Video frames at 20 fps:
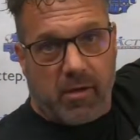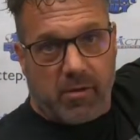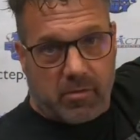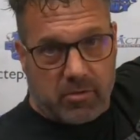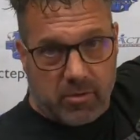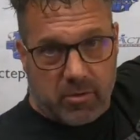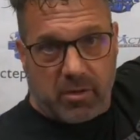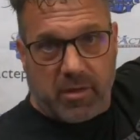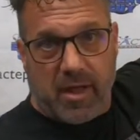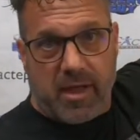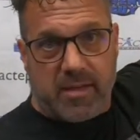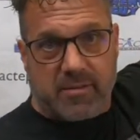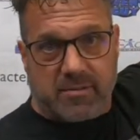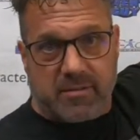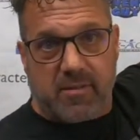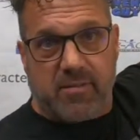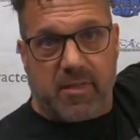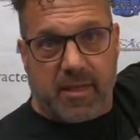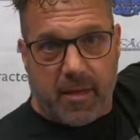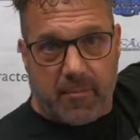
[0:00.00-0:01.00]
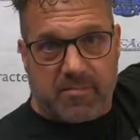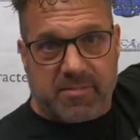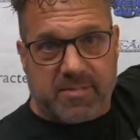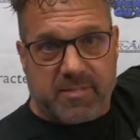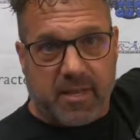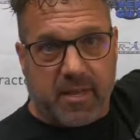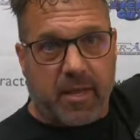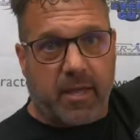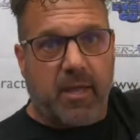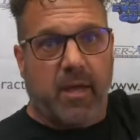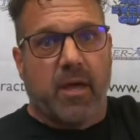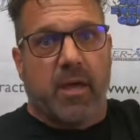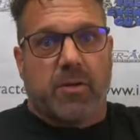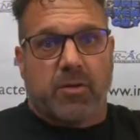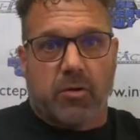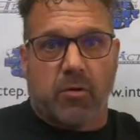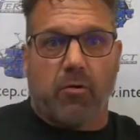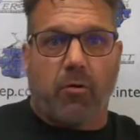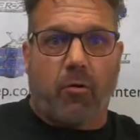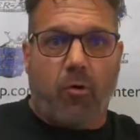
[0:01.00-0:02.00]
utilize the MC
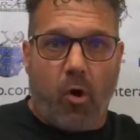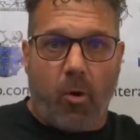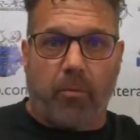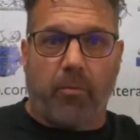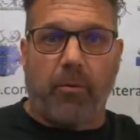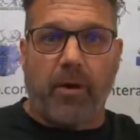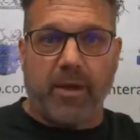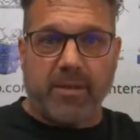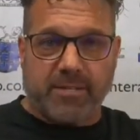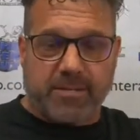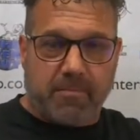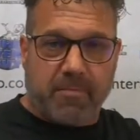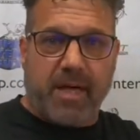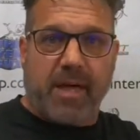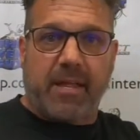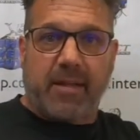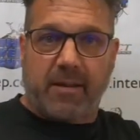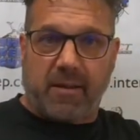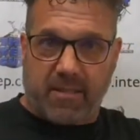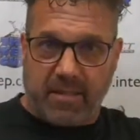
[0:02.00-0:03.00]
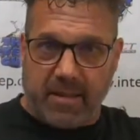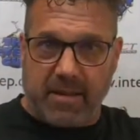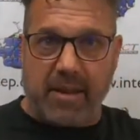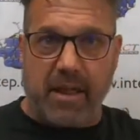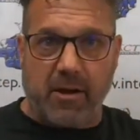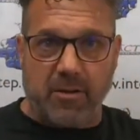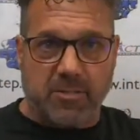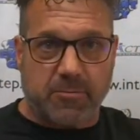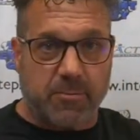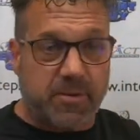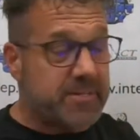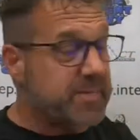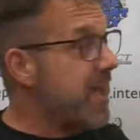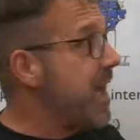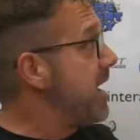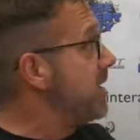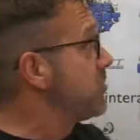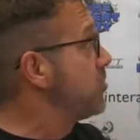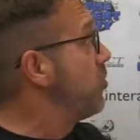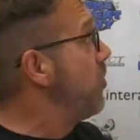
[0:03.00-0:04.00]
to incorporate some of that into the announcements,
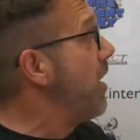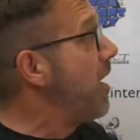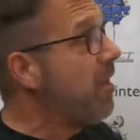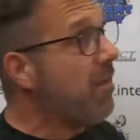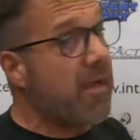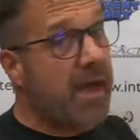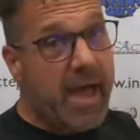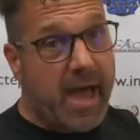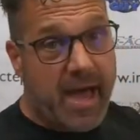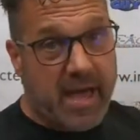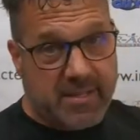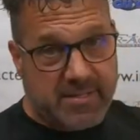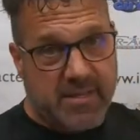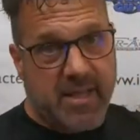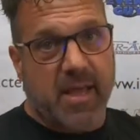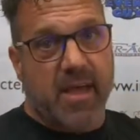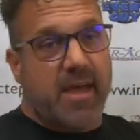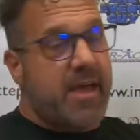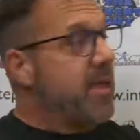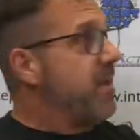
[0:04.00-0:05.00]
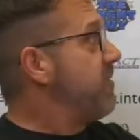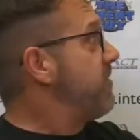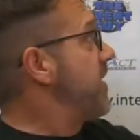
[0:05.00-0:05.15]
as well as if